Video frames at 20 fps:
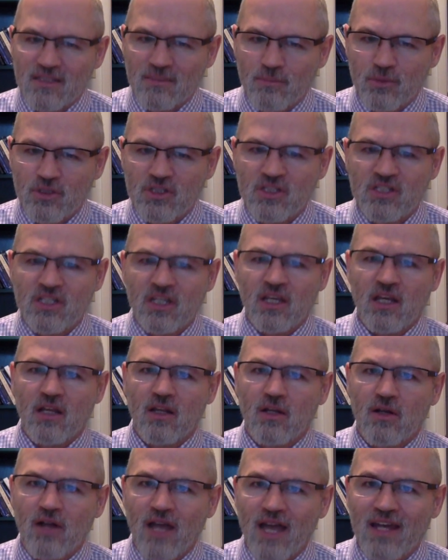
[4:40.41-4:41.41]

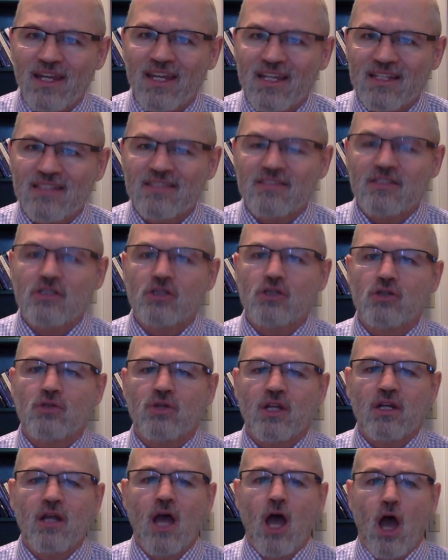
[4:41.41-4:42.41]
particular had
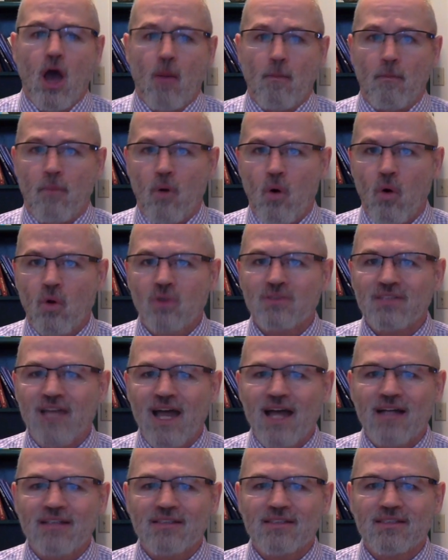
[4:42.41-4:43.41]
instituted poll
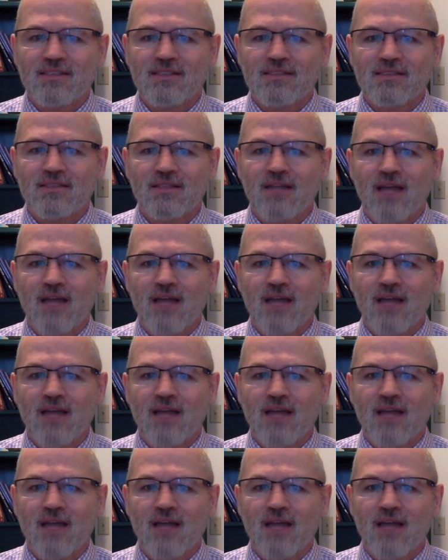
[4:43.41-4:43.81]
taxes,